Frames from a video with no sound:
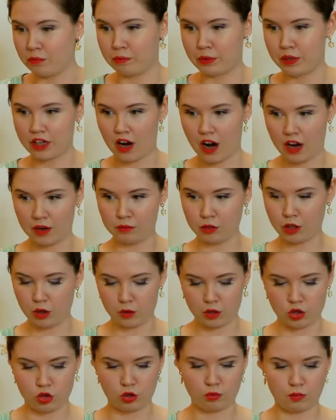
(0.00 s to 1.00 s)
But I'm
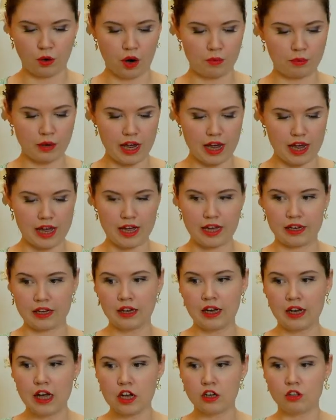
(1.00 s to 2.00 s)
going to pop a
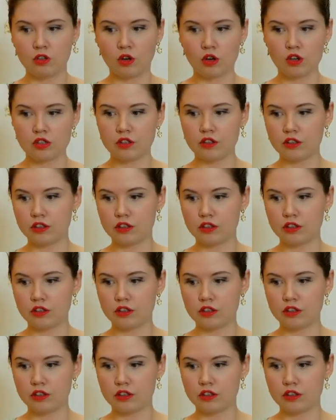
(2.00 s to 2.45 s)
nozzle